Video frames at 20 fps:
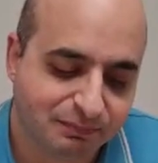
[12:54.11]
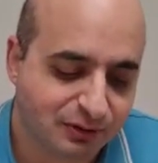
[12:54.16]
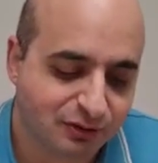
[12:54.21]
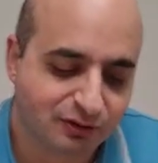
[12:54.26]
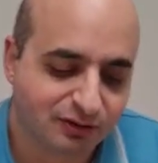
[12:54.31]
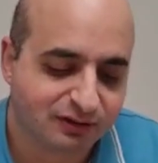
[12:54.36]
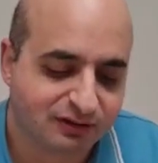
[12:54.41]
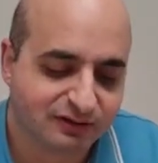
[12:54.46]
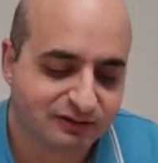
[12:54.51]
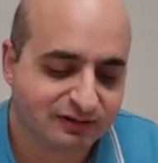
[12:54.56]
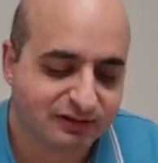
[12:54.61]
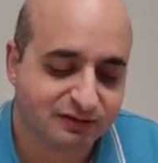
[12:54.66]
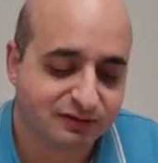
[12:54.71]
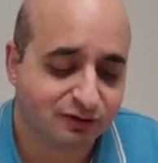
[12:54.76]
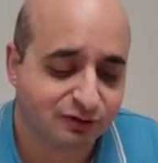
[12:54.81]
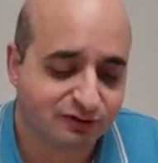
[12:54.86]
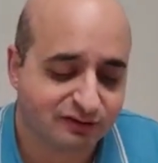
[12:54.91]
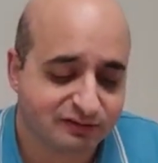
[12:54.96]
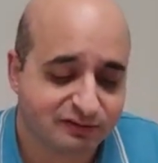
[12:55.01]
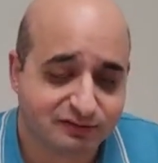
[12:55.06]
purely because it
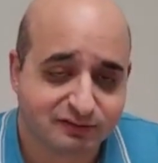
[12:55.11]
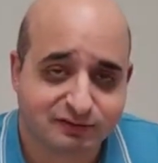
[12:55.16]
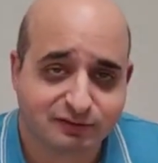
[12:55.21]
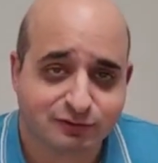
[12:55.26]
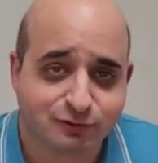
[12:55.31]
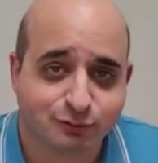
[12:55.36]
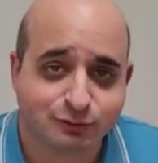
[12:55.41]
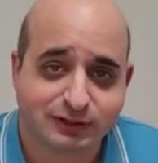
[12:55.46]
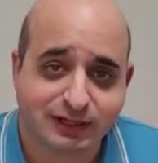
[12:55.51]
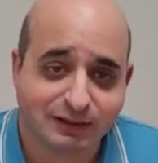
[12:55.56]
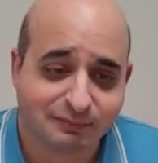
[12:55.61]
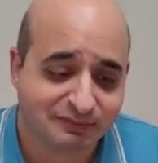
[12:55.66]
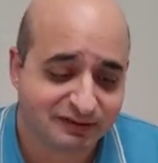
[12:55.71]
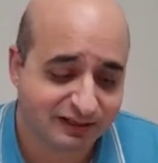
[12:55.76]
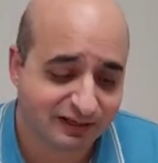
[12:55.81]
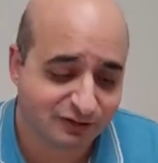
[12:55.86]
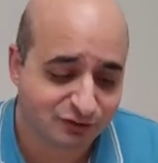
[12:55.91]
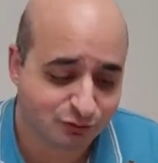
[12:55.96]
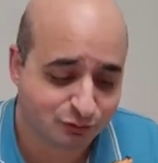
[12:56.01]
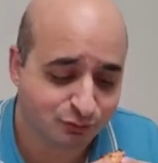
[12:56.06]
looks so damn
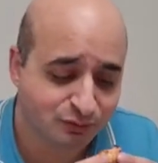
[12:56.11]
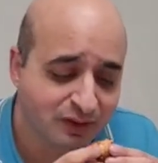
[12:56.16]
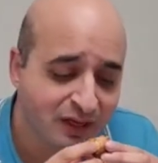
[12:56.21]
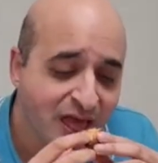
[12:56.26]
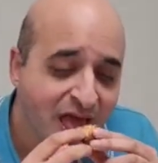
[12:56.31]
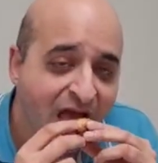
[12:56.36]
sexual.